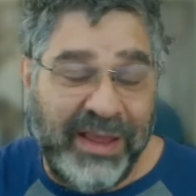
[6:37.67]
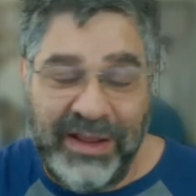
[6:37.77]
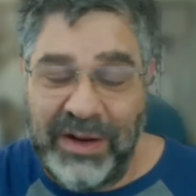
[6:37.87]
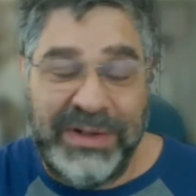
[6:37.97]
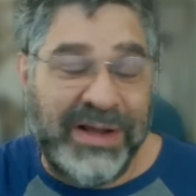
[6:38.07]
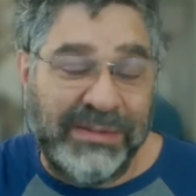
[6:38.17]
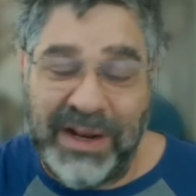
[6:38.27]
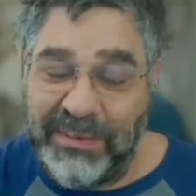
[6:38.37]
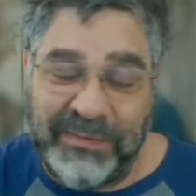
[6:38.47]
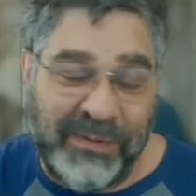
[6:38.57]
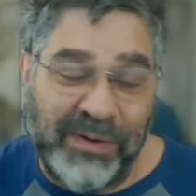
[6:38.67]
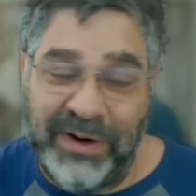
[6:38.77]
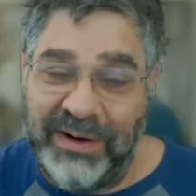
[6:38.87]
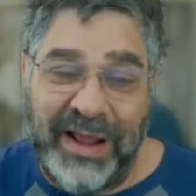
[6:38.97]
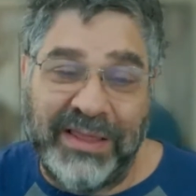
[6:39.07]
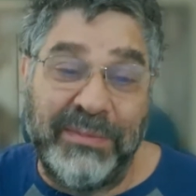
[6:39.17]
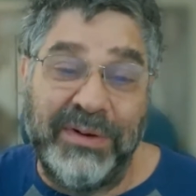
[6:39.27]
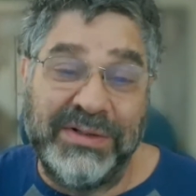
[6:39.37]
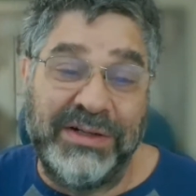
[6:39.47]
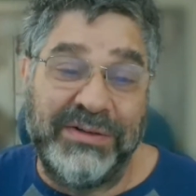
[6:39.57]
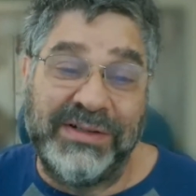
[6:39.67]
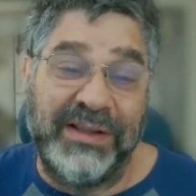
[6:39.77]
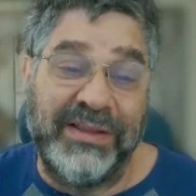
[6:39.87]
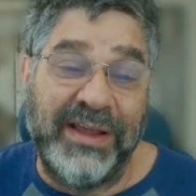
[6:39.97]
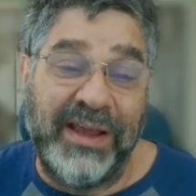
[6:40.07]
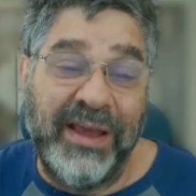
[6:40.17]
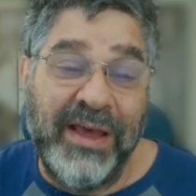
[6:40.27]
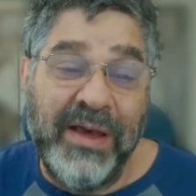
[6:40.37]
we talked about it before, not the most interesting thing.